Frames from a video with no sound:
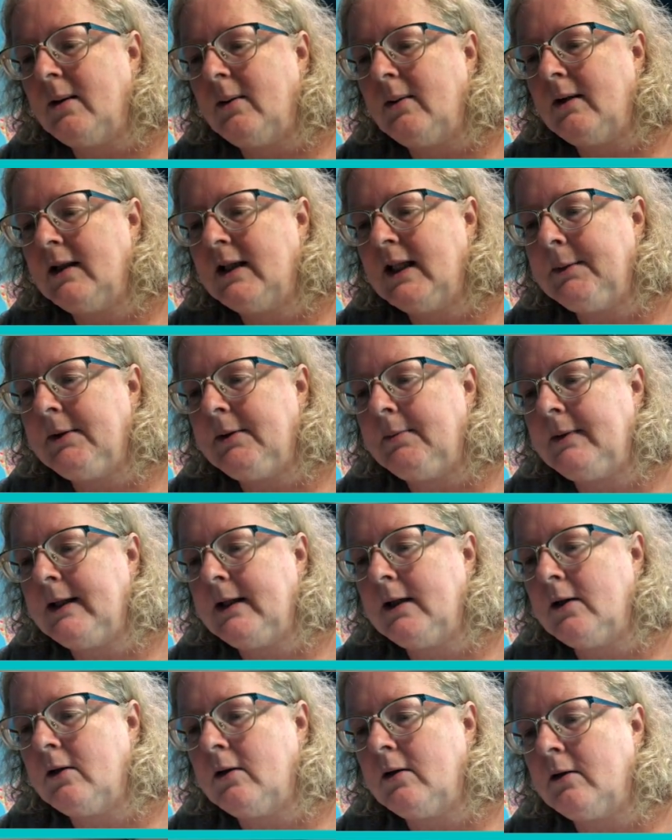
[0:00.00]
Well, let me
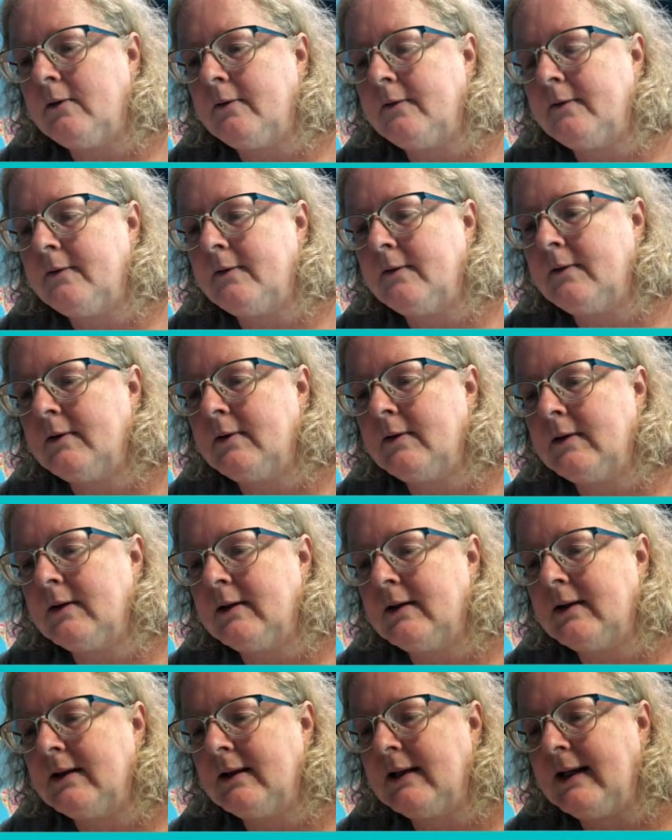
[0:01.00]
peel it off.
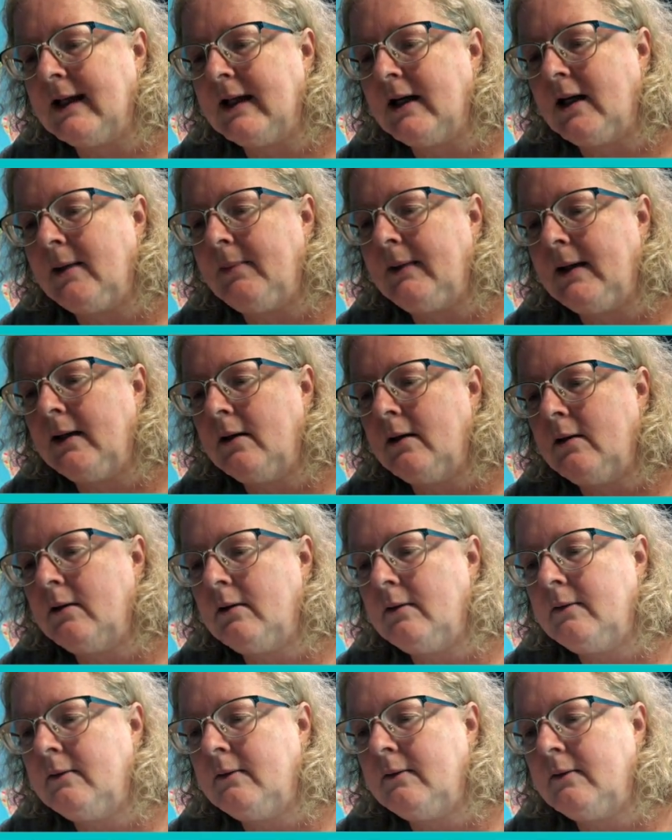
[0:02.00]
Can I peel it
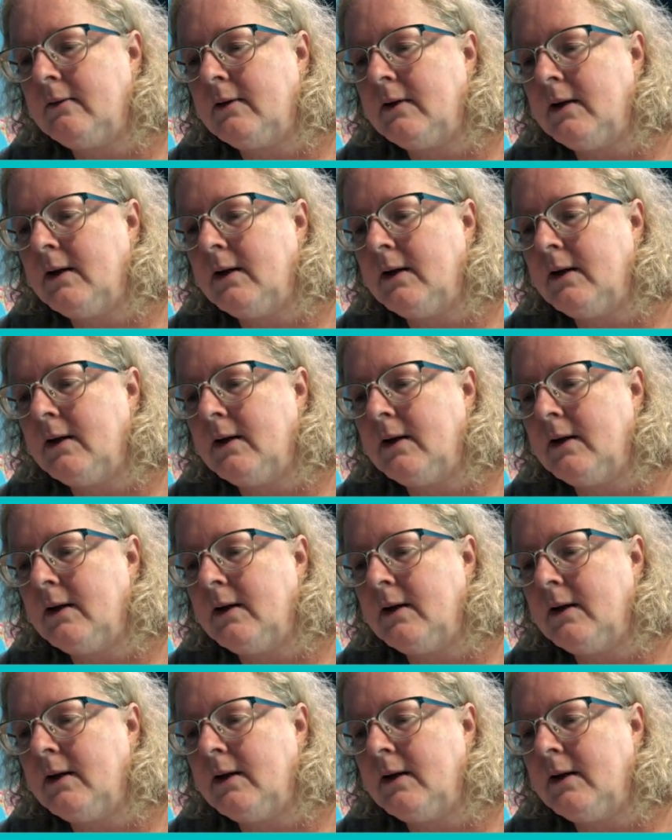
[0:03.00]
off?